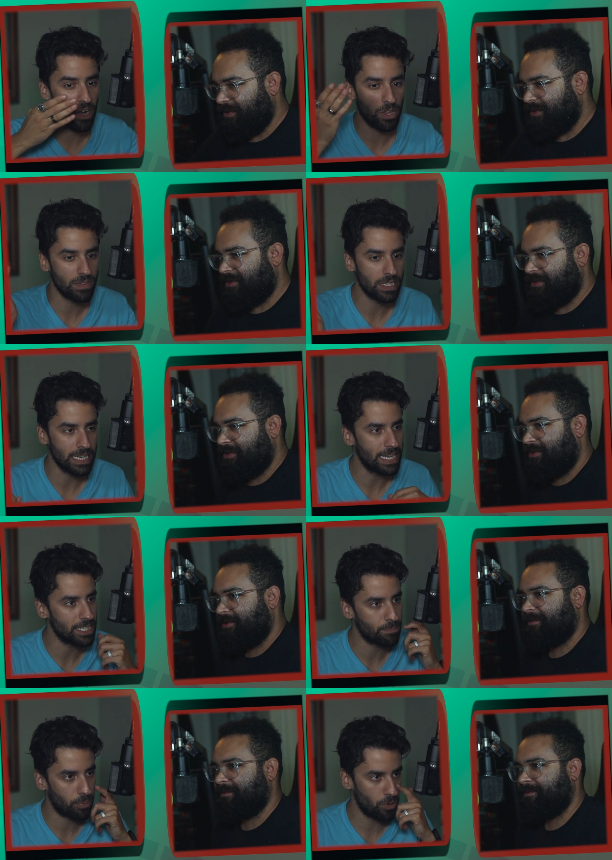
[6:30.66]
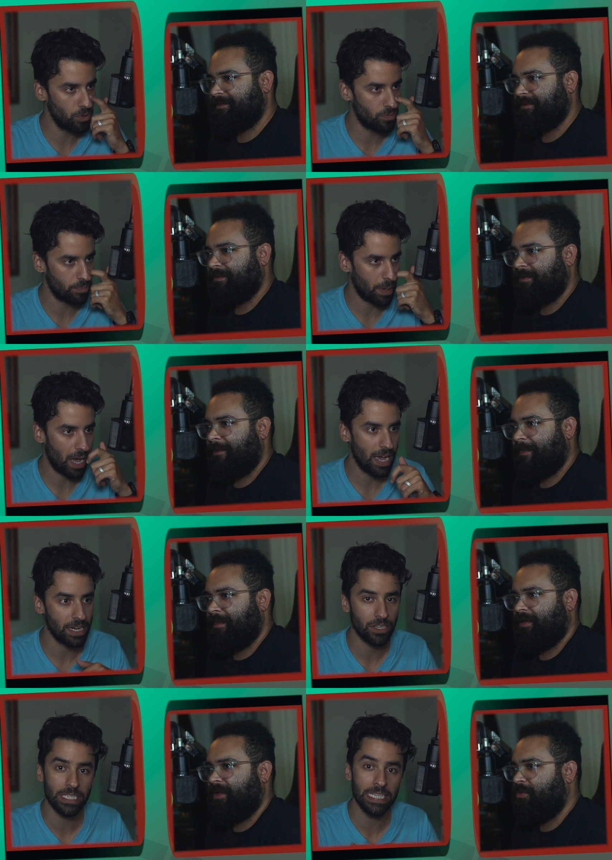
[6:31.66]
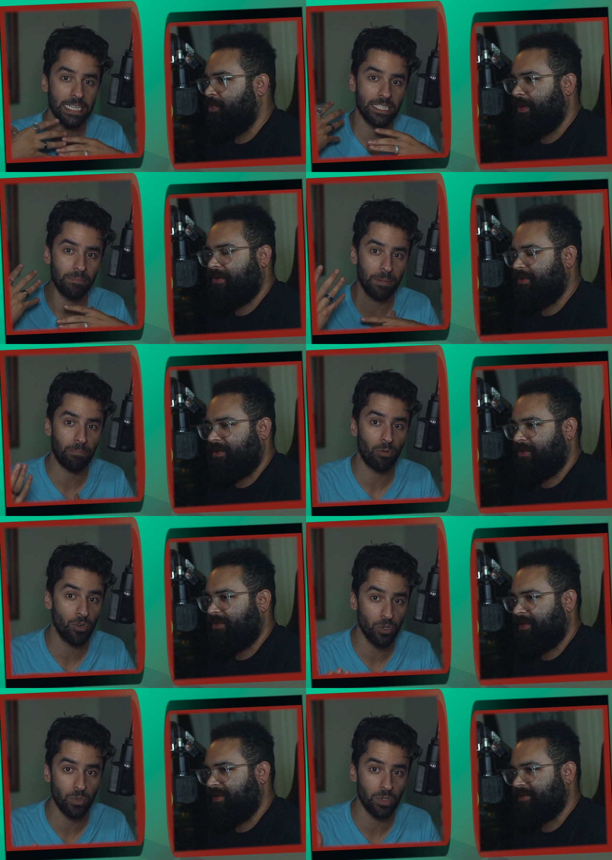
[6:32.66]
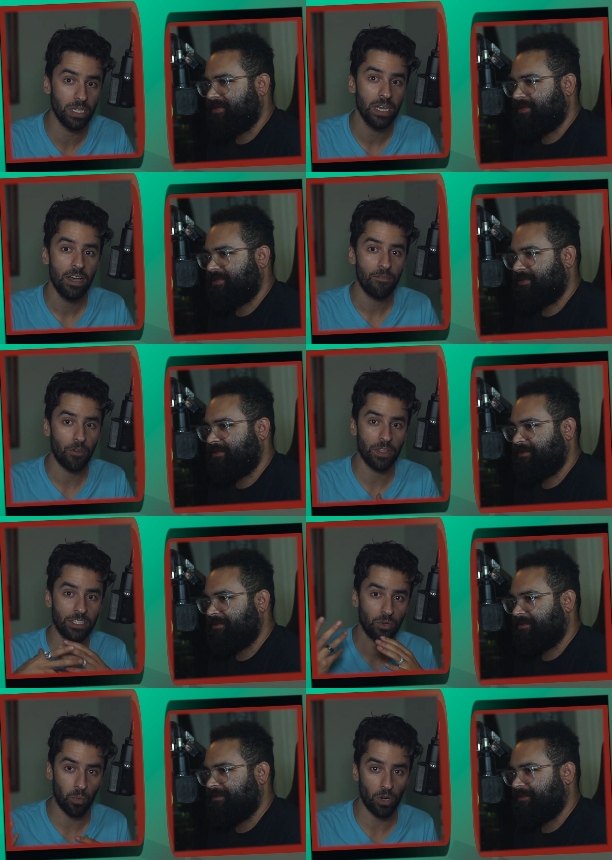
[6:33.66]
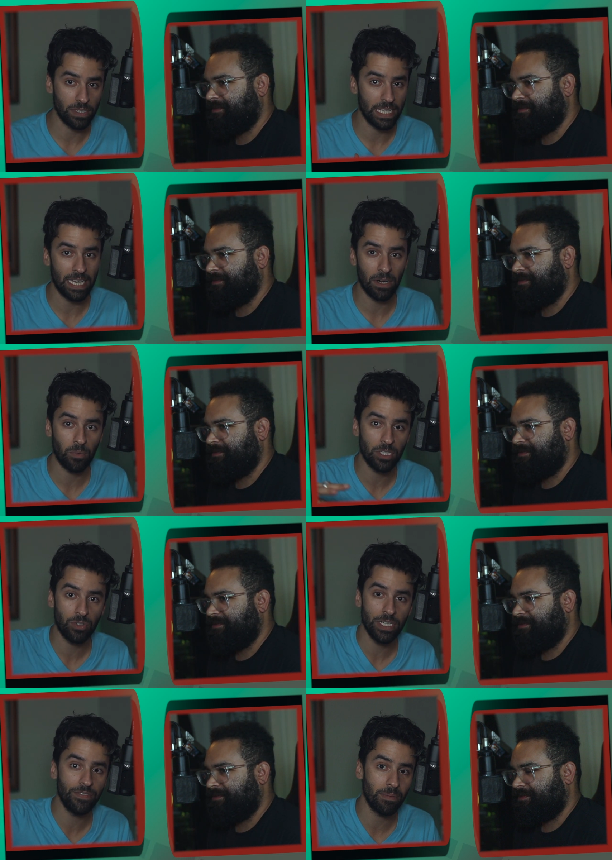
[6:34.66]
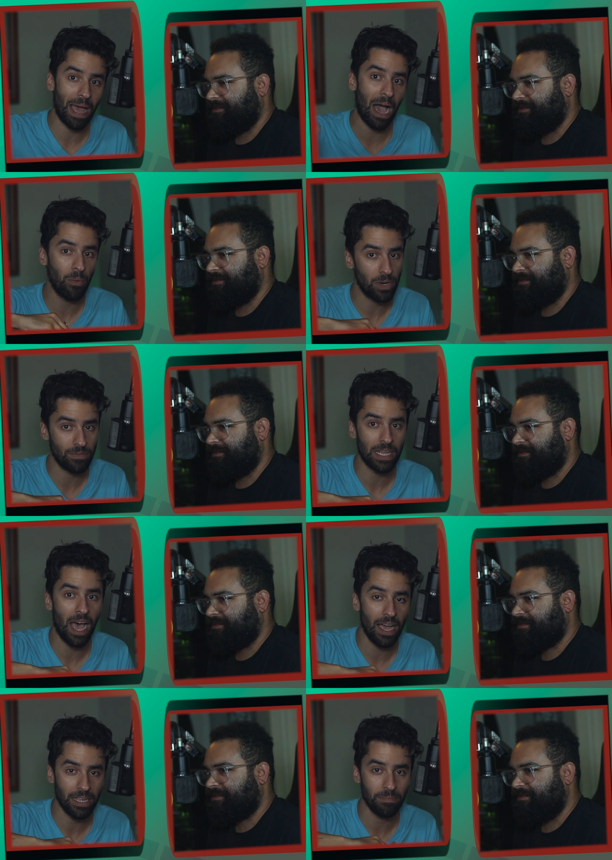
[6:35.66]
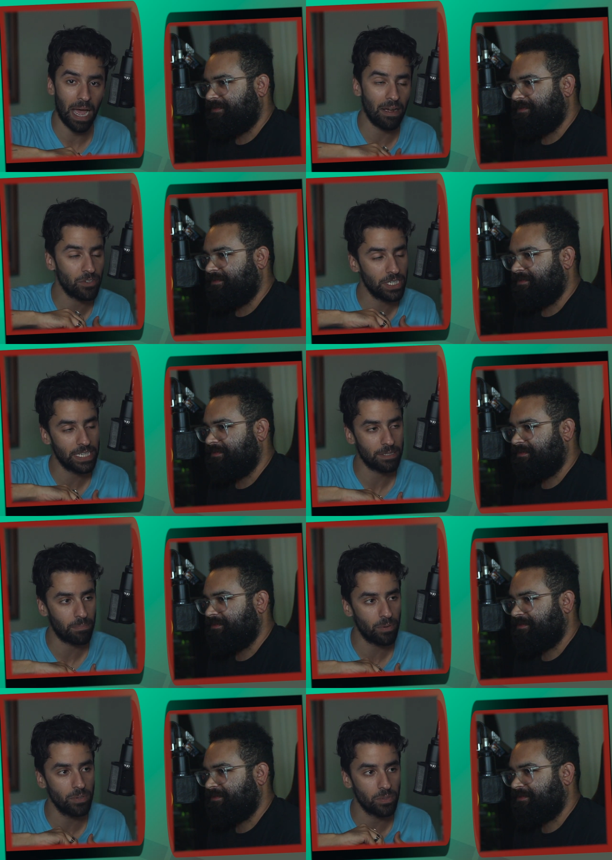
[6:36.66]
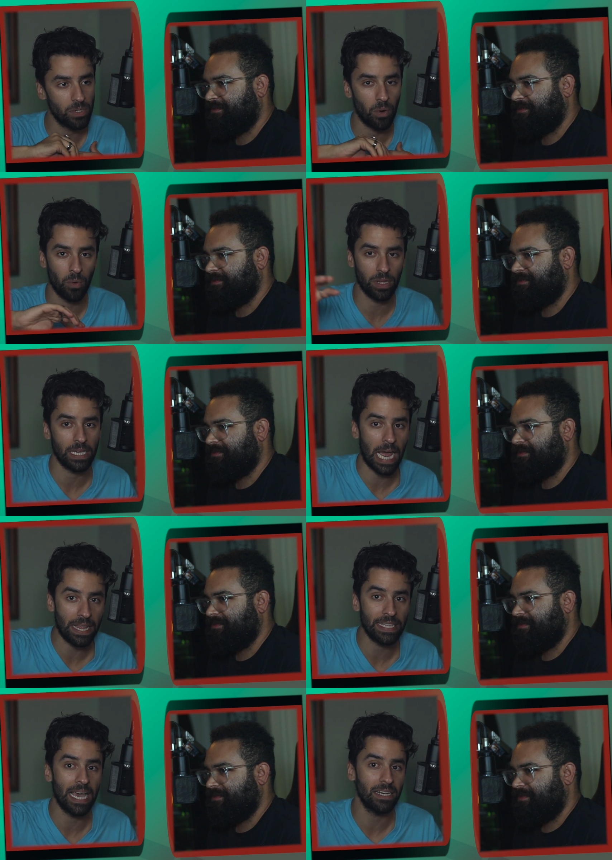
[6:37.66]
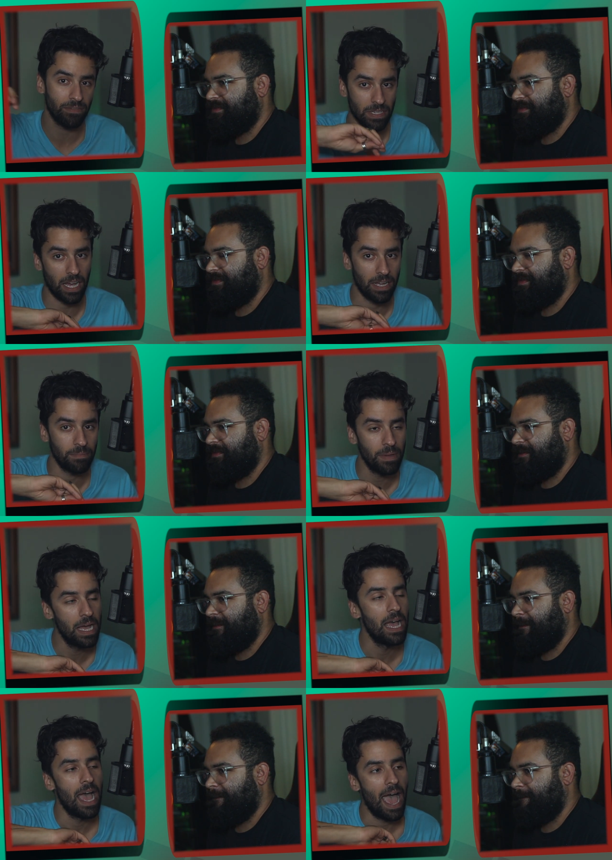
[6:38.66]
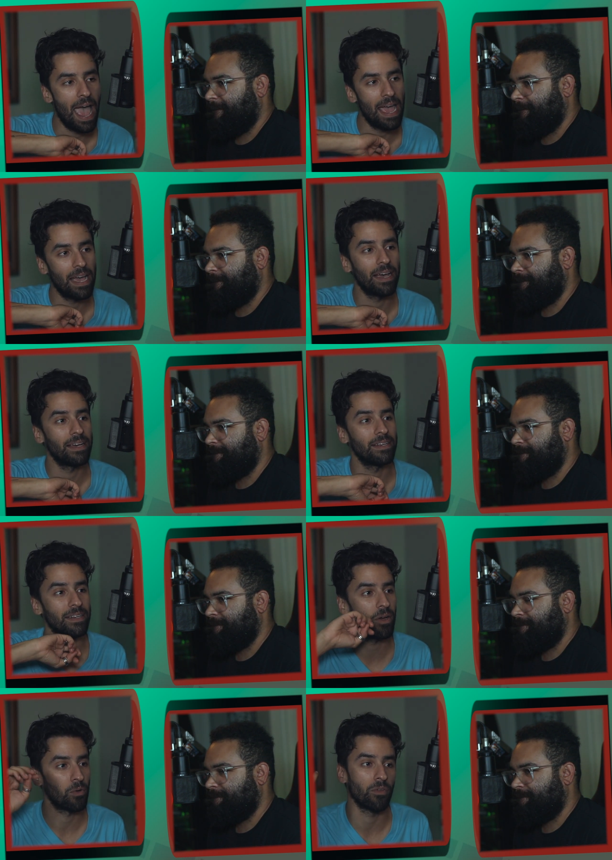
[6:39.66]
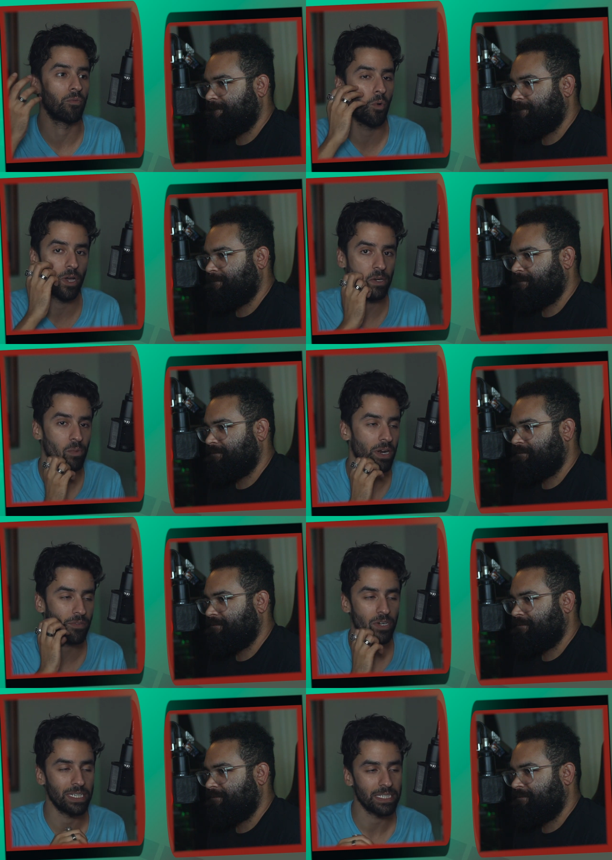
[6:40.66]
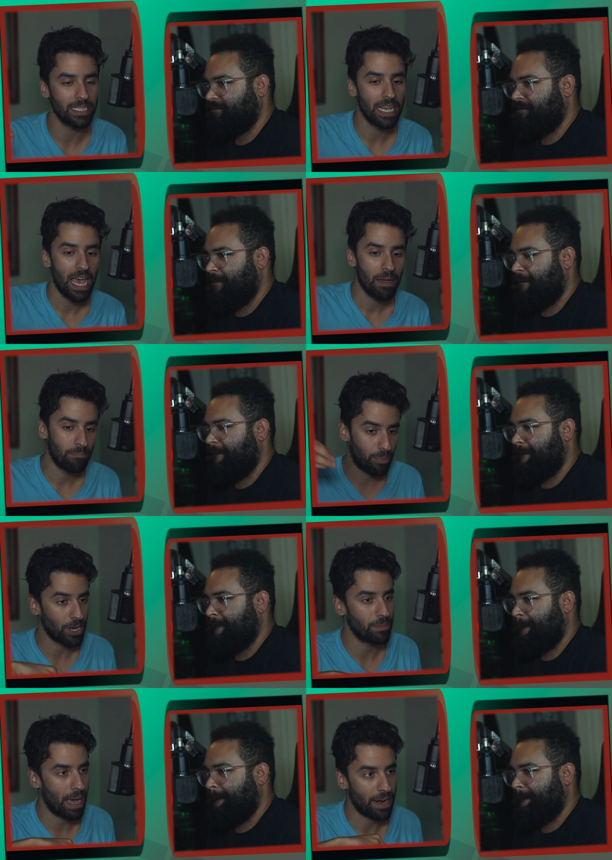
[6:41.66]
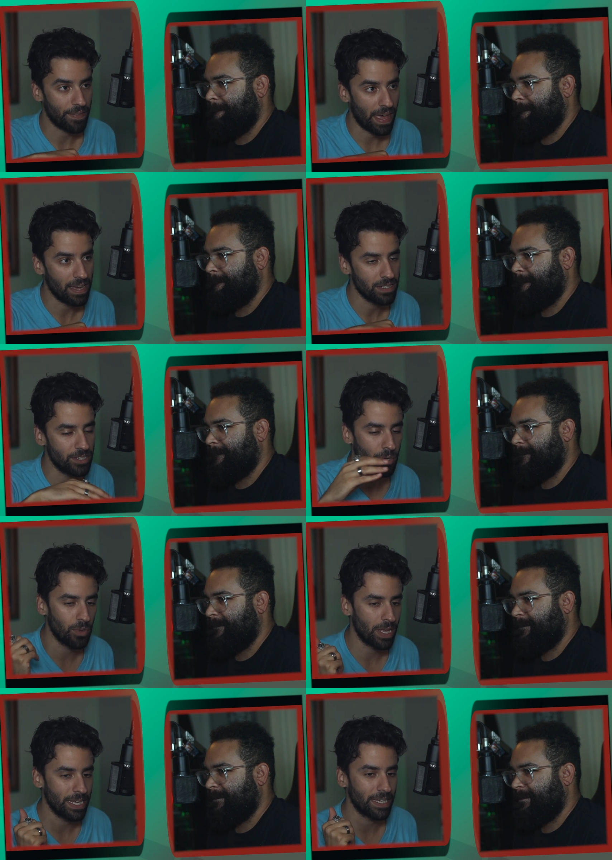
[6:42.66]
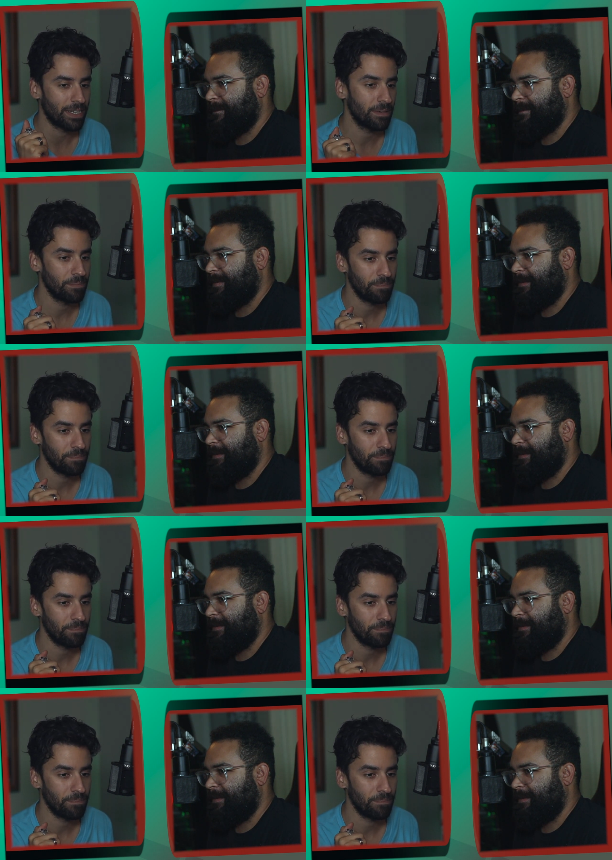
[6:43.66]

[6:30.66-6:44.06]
Speaker 1: then all of a sudden he gets pruned from behind because he needs don't be know pruned for this to work. They got to retrieve him out of time after he gets pruned or like at the end of time and or the void, whatever it is, bring him out of that. So like